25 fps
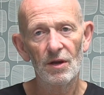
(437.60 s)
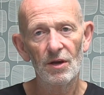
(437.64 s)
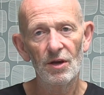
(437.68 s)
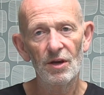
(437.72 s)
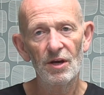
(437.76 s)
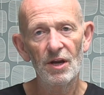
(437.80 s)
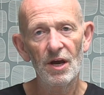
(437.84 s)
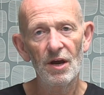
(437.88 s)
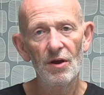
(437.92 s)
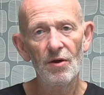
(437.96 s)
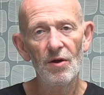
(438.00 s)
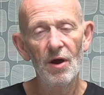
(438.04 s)

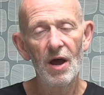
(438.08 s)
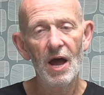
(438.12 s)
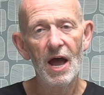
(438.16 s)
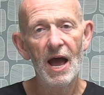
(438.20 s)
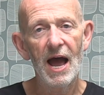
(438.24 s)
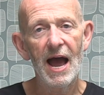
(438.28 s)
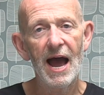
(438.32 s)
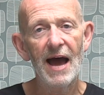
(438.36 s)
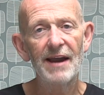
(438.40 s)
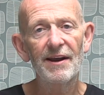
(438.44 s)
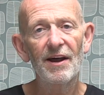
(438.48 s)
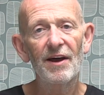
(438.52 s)
You know?
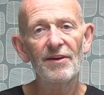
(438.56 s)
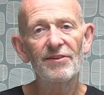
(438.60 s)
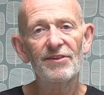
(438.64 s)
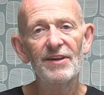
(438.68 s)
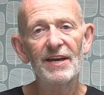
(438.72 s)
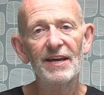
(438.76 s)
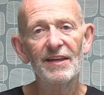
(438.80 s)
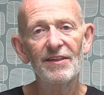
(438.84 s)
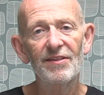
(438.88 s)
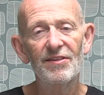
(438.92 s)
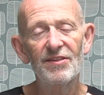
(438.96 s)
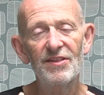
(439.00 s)
And I
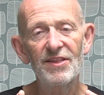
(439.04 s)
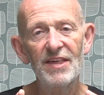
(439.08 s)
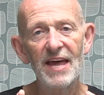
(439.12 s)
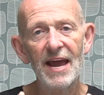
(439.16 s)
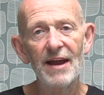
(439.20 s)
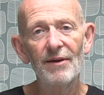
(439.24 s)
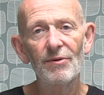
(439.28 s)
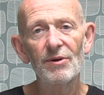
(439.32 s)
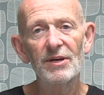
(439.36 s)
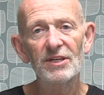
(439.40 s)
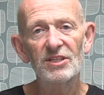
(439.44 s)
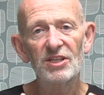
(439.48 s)
think
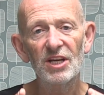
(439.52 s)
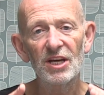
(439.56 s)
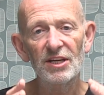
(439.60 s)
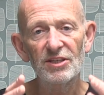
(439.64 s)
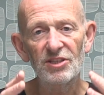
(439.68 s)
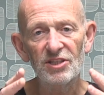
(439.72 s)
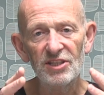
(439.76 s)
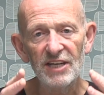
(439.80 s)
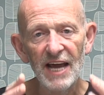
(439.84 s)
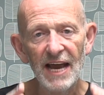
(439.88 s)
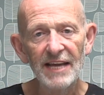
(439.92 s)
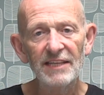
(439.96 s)
there is a
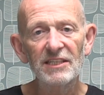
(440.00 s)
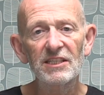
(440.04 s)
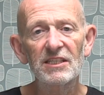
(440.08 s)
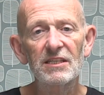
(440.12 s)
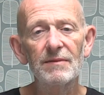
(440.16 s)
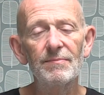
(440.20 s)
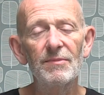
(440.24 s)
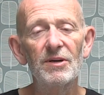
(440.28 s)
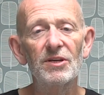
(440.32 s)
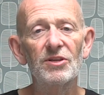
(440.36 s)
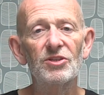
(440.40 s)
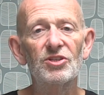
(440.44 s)

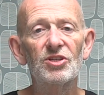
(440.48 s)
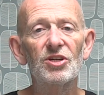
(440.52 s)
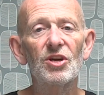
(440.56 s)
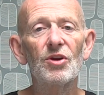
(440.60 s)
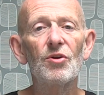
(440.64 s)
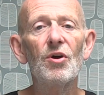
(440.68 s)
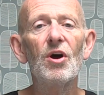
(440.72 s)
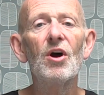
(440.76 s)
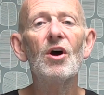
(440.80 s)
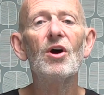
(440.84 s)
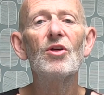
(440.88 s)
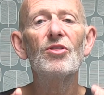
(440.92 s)
testament
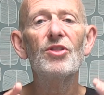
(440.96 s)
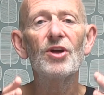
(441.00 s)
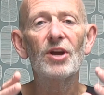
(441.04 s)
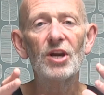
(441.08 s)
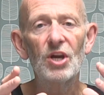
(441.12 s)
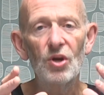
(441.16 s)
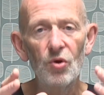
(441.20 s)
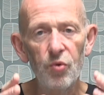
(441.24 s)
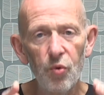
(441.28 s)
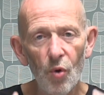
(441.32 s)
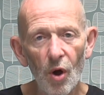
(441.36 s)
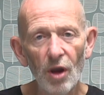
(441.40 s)
to the
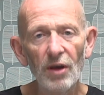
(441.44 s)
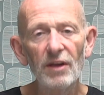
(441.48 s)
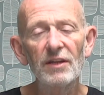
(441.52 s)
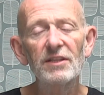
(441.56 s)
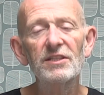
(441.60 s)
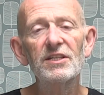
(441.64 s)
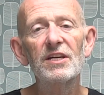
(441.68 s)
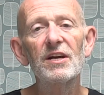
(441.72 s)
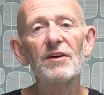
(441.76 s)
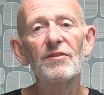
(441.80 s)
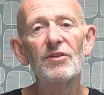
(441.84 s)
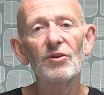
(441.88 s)

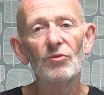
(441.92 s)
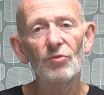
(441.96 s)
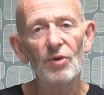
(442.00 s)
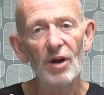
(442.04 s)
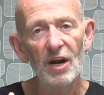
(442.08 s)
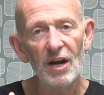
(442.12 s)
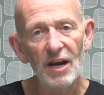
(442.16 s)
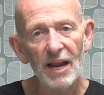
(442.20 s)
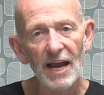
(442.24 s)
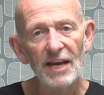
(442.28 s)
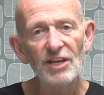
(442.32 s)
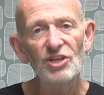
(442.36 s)
quality of the
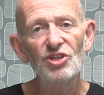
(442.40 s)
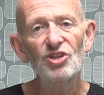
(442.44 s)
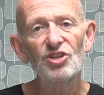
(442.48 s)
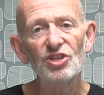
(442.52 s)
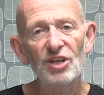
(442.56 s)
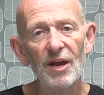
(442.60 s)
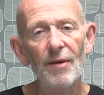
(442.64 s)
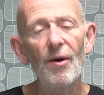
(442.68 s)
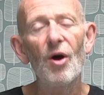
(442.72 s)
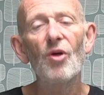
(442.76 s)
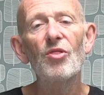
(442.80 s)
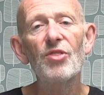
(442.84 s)

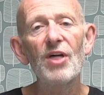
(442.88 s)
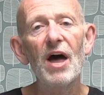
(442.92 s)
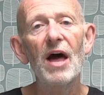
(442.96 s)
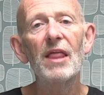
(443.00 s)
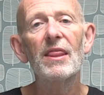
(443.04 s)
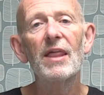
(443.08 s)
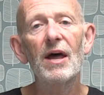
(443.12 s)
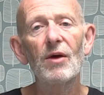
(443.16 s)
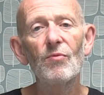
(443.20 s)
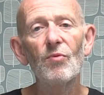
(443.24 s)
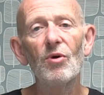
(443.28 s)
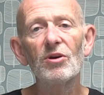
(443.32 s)
relationship
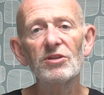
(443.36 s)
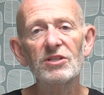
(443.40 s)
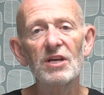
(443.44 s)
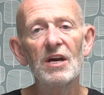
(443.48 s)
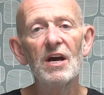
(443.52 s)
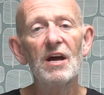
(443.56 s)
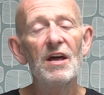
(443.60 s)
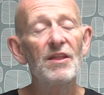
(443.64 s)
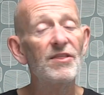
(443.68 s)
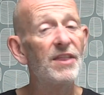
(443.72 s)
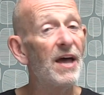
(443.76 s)
that was.